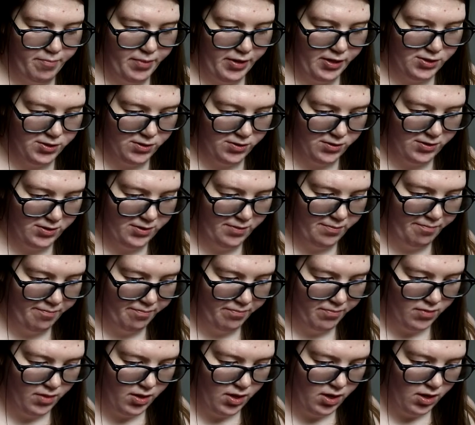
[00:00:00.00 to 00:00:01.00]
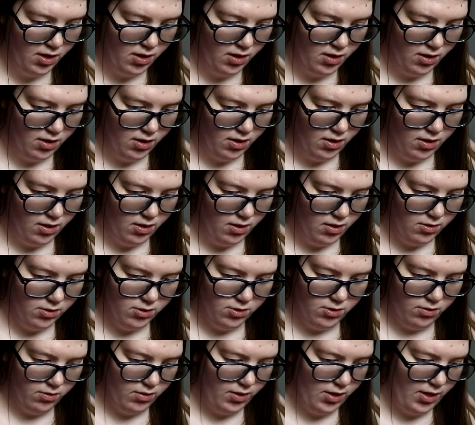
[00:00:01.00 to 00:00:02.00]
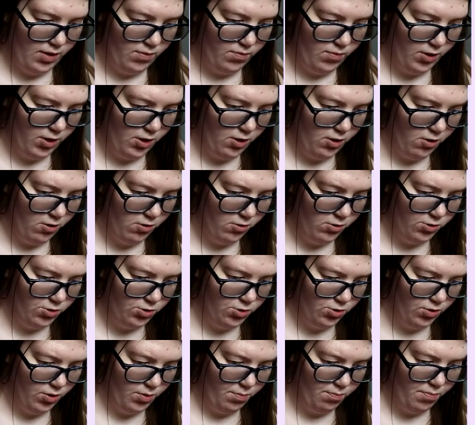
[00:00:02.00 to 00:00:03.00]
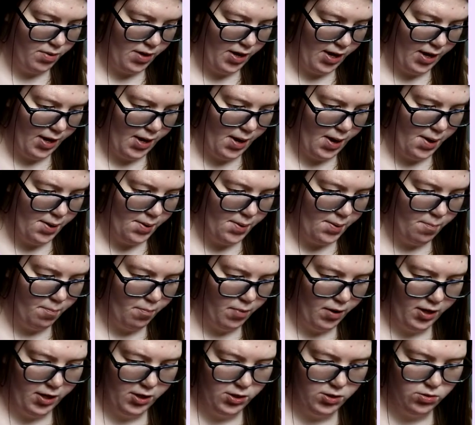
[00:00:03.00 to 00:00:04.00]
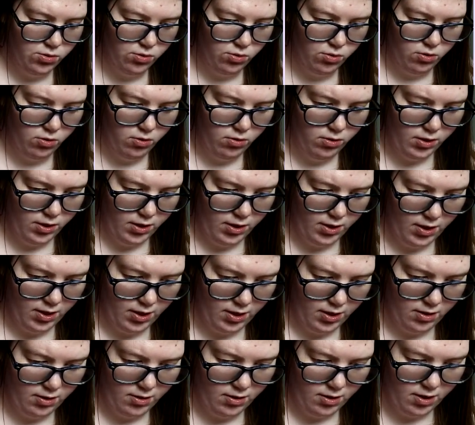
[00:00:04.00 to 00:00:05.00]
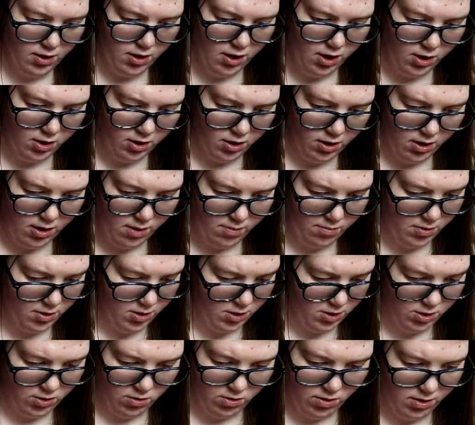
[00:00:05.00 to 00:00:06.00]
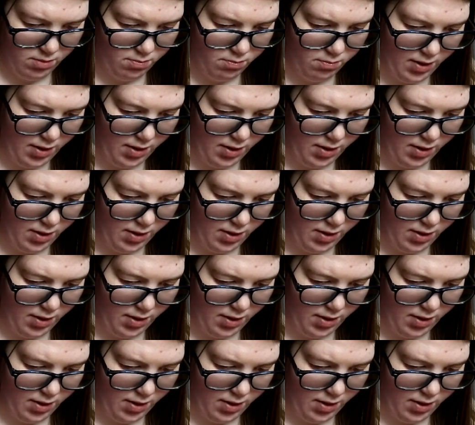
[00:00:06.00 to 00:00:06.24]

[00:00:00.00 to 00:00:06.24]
pixels. So then you go to the paint bucket tool, you hit the color. I'm going to do it in